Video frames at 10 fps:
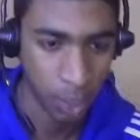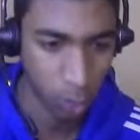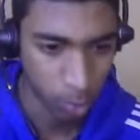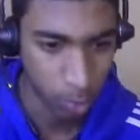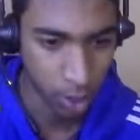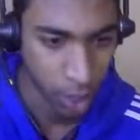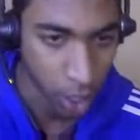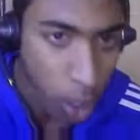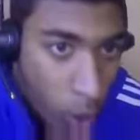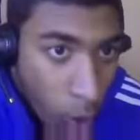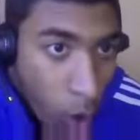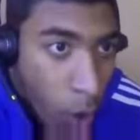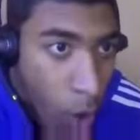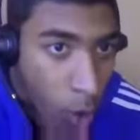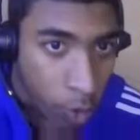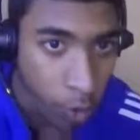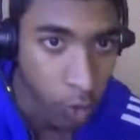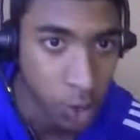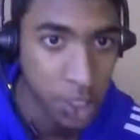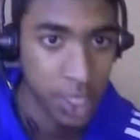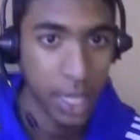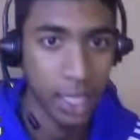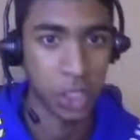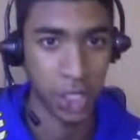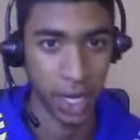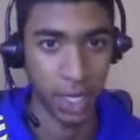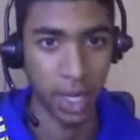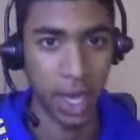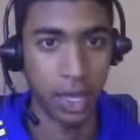we play rook to d8 check, and